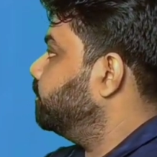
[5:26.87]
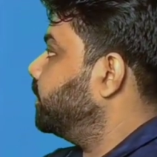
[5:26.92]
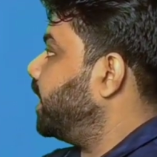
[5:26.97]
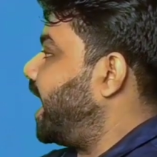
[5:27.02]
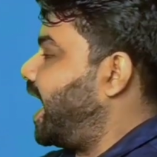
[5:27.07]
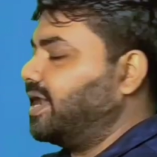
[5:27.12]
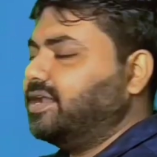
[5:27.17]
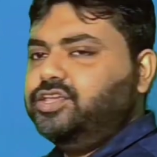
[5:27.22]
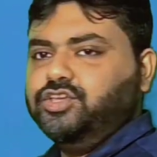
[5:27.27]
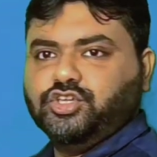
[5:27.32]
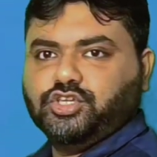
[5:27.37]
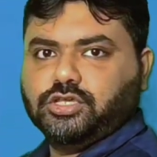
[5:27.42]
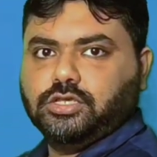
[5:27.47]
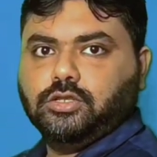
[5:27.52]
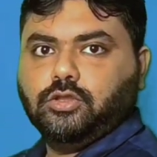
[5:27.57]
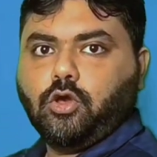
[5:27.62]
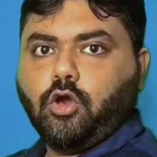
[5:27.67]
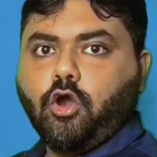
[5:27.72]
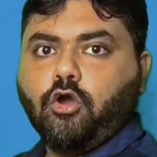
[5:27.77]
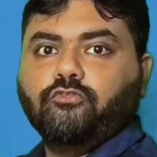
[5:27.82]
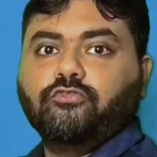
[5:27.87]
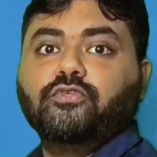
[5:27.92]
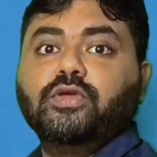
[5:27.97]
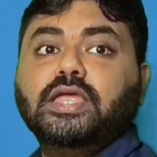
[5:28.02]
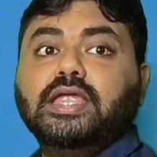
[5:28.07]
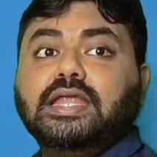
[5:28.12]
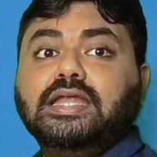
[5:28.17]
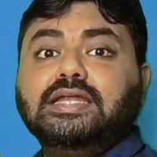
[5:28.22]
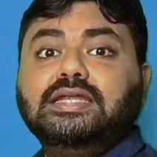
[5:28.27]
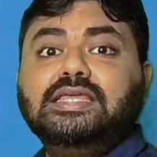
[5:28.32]
the addition
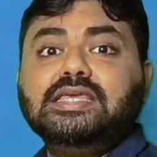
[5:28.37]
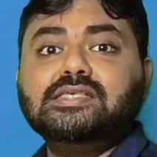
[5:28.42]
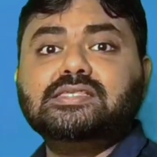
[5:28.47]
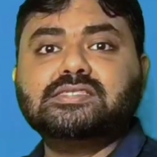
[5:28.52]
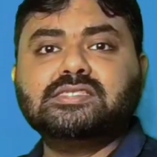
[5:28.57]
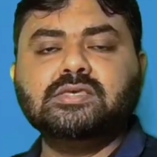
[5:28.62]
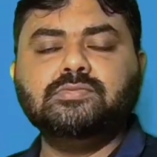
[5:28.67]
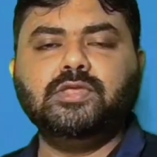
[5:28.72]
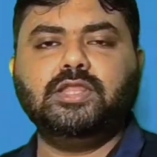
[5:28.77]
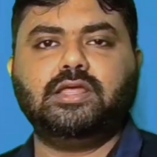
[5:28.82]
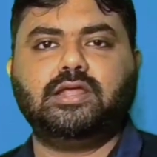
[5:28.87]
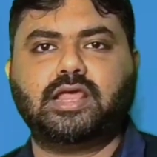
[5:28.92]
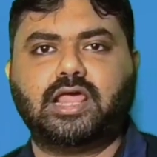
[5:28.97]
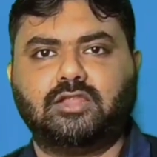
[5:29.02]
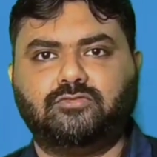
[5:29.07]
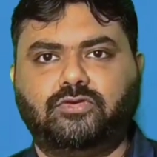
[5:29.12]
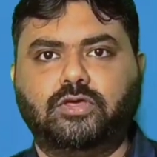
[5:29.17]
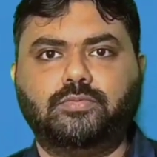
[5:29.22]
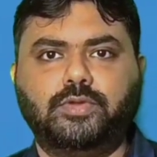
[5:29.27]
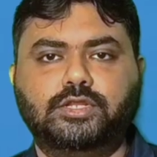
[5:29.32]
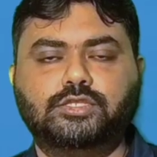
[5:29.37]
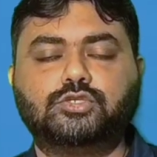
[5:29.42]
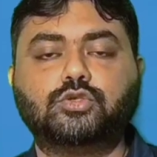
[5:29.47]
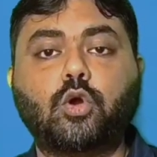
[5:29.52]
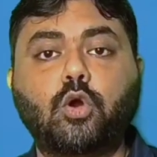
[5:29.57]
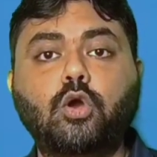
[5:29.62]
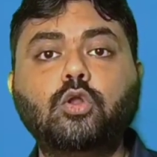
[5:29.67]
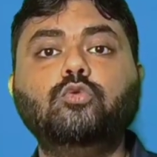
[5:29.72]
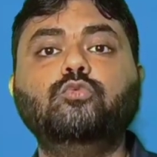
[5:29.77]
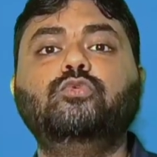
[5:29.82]
of dissimilar
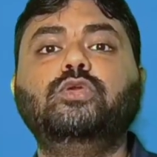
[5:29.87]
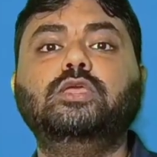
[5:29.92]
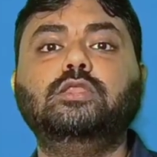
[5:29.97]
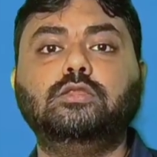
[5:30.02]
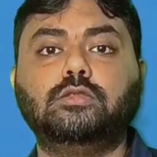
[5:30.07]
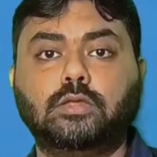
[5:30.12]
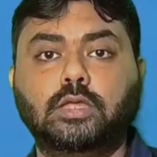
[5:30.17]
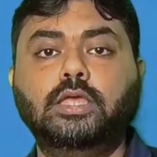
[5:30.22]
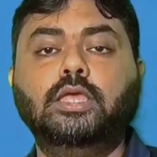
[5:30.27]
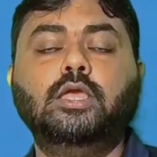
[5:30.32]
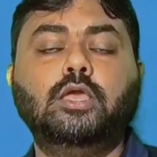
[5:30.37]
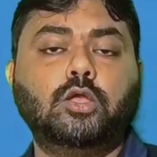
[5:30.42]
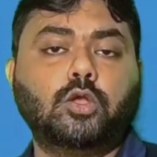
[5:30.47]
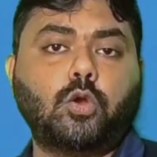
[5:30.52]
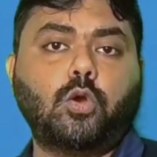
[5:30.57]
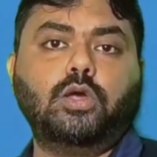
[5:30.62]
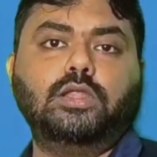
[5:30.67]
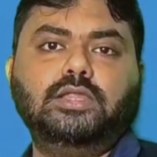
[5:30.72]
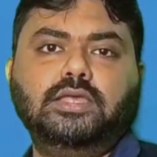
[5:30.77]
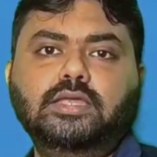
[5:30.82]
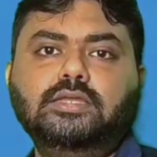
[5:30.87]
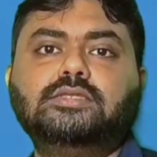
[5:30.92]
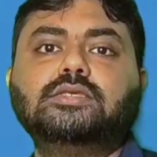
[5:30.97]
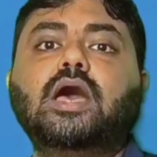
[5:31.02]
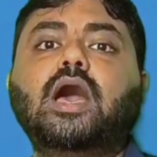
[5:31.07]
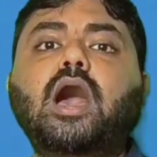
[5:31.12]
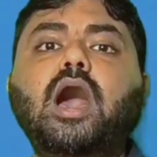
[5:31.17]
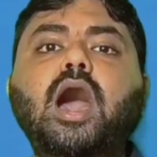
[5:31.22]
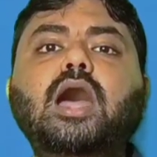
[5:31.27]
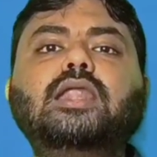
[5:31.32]
alphabets, or we
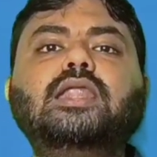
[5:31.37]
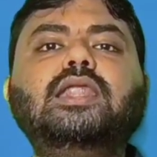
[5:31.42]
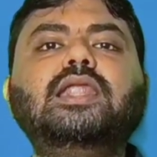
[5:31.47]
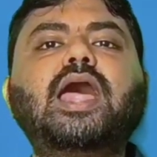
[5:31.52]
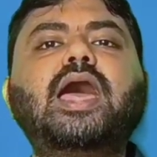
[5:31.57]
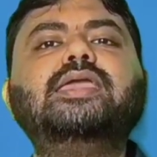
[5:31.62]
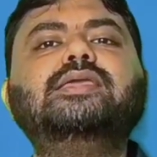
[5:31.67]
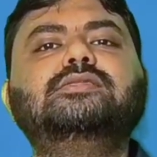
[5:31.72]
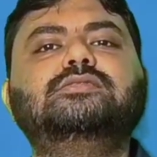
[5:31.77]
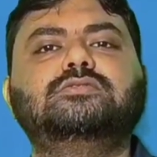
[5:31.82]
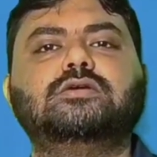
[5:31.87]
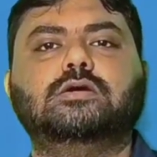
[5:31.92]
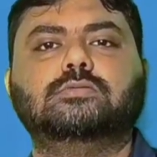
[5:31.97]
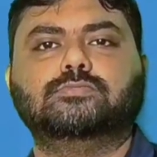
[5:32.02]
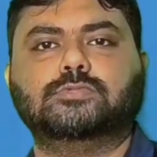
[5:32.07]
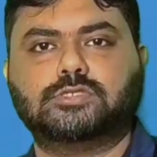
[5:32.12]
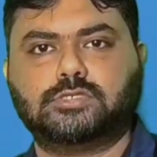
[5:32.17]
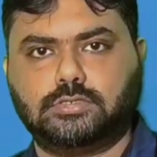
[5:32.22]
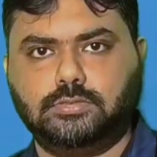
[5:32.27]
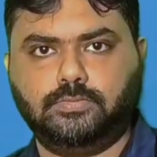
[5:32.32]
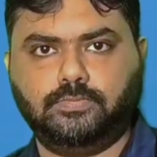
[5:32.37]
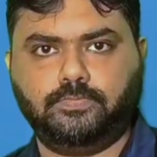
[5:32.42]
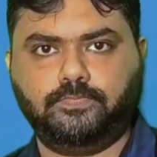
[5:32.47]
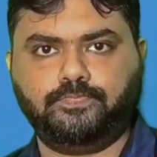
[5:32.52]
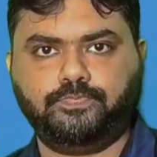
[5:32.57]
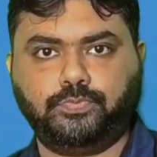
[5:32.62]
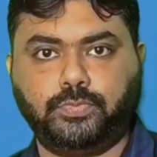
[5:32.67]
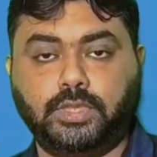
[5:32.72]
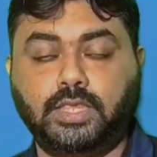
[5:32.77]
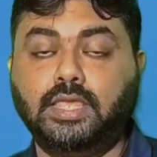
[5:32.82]
call it unlike
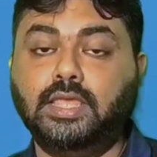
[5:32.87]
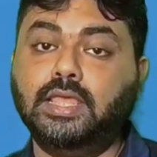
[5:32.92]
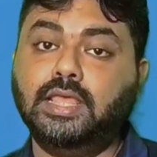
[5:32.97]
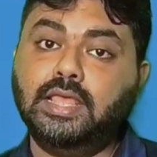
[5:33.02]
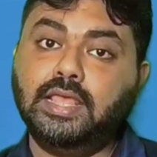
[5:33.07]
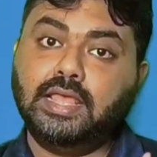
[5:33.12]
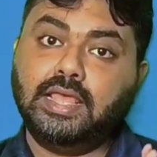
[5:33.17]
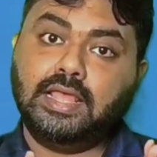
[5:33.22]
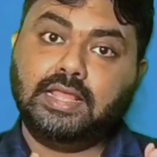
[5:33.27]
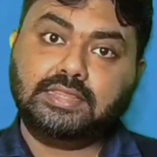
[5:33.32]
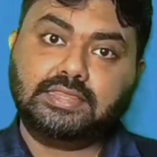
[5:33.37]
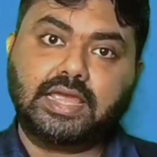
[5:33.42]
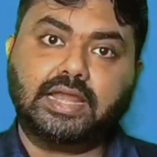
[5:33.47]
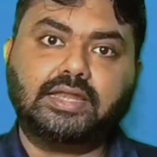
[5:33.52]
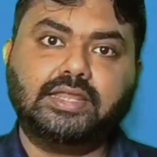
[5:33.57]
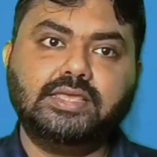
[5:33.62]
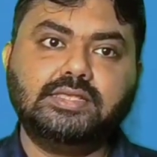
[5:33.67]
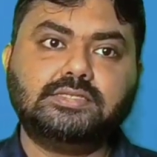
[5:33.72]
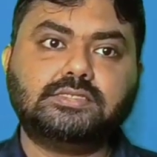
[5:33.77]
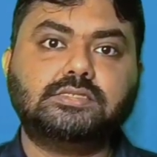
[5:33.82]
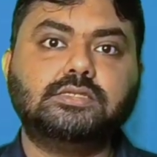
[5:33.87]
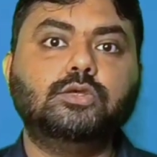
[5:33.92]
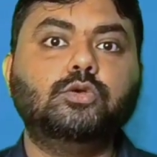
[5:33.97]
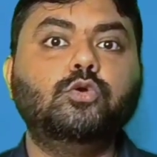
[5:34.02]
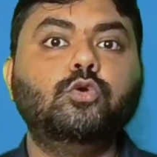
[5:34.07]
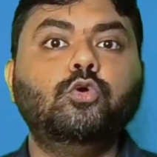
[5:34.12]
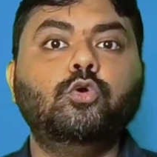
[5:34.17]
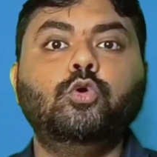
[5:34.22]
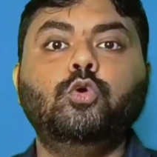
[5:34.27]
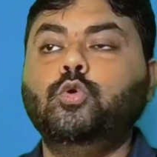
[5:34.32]
terms. That
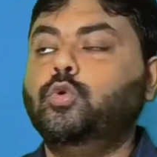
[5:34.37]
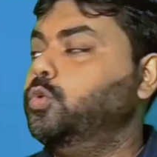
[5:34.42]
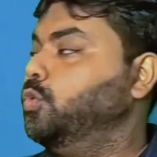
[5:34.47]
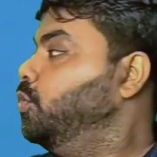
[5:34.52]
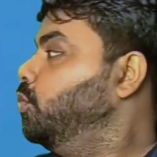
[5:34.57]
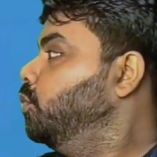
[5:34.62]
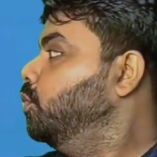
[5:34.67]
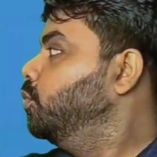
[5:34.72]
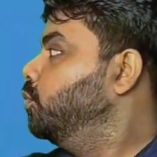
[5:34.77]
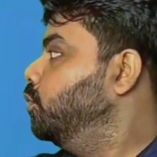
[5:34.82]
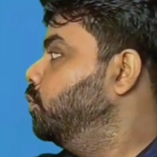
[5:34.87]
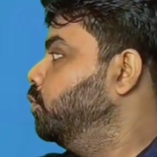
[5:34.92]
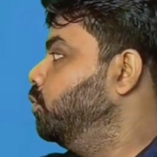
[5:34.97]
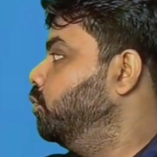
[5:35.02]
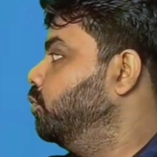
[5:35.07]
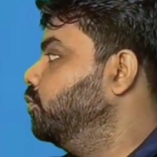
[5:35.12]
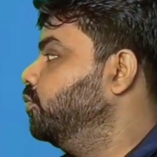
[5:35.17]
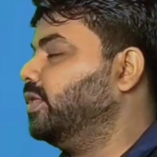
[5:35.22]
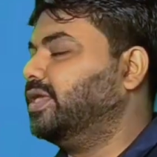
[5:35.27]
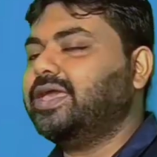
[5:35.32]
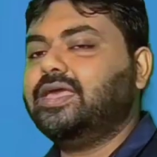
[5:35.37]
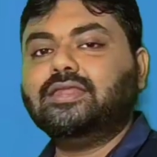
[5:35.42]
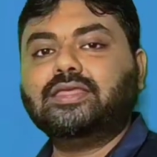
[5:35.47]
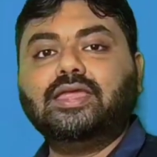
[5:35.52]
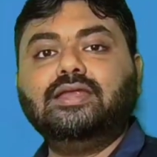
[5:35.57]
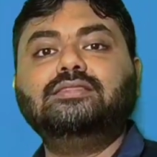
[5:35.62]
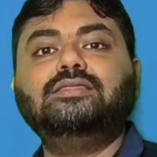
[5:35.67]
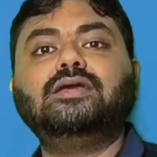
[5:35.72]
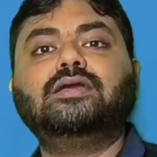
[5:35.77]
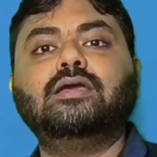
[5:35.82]
is,
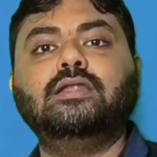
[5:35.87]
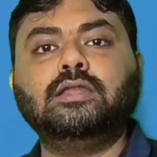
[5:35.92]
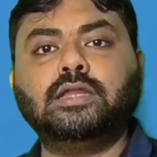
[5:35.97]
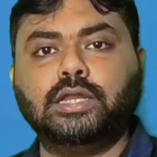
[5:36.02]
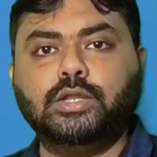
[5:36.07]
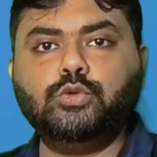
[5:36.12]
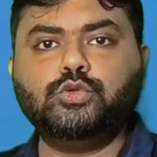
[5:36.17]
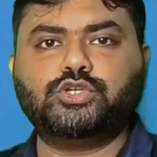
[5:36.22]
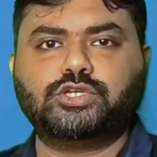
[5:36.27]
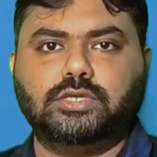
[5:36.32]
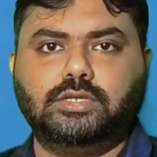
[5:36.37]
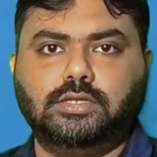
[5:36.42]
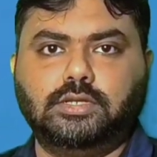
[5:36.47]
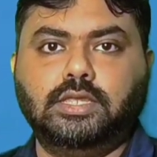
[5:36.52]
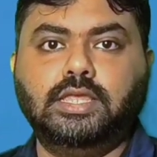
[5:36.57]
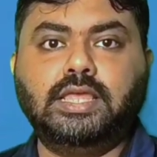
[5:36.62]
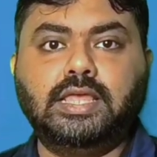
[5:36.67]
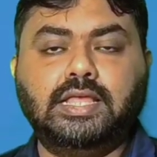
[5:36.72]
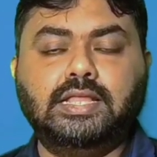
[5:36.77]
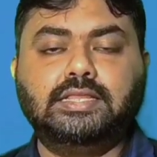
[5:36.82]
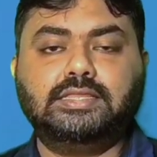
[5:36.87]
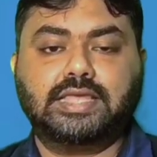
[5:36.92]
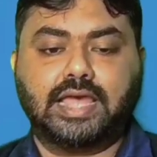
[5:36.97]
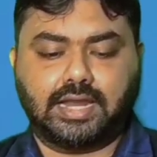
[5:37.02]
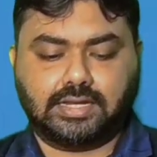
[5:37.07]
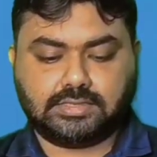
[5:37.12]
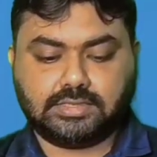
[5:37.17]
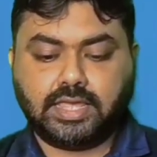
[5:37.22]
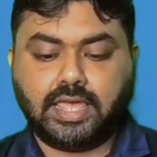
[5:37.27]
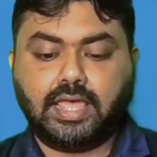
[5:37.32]
we can get the conclusion
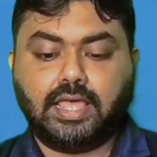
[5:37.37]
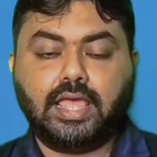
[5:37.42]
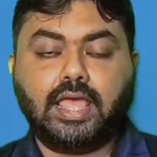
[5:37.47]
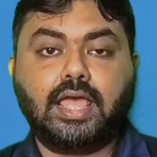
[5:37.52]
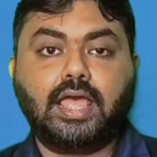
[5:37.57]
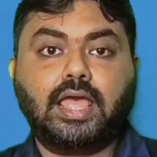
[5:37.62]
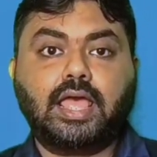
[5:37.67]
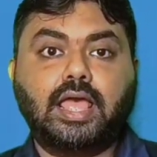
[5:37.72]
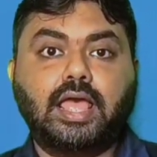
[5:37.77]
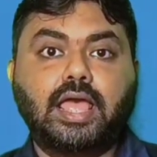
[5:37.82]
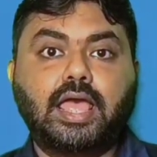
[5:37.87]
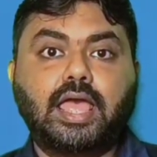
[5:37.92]
that